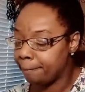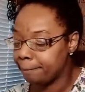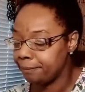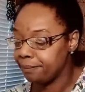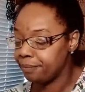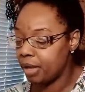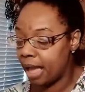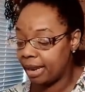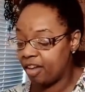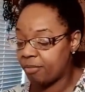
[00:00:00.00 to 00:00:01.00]
I left my
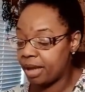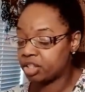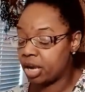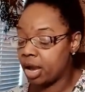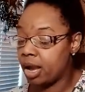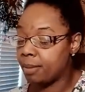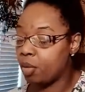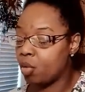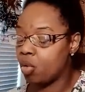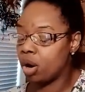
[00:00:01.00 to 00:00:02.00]
job, or
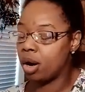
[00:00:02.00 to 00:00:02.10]
I was